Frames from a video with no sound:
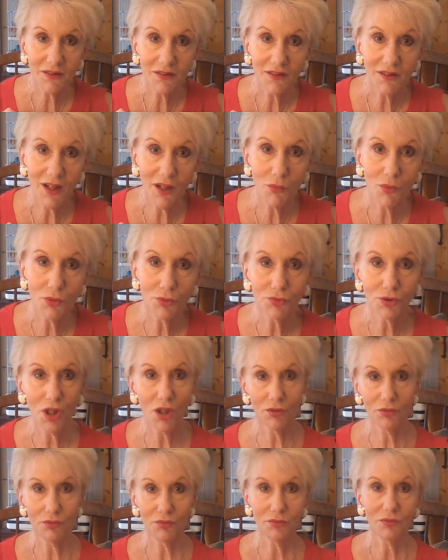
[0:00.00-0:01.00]
they will
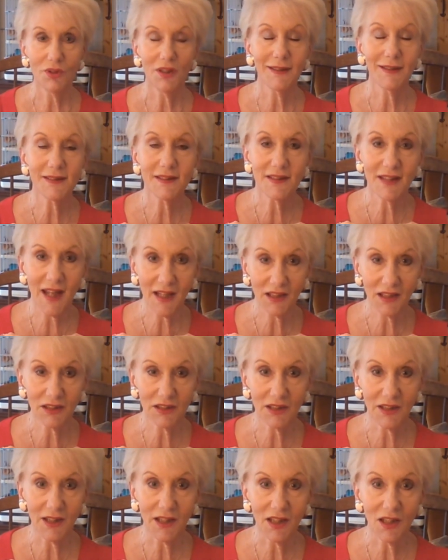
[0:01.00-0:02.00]
know
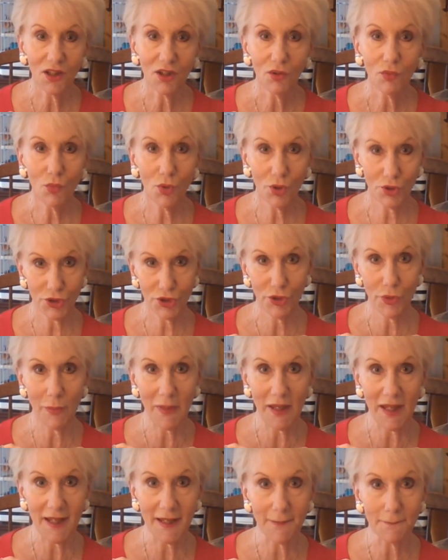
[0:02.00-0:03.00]
exactly what you
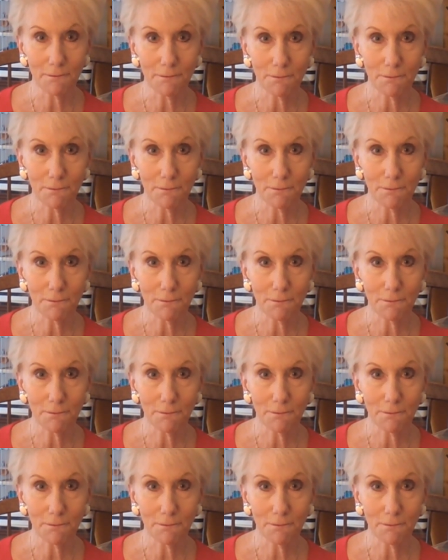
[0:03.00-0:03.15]
mean.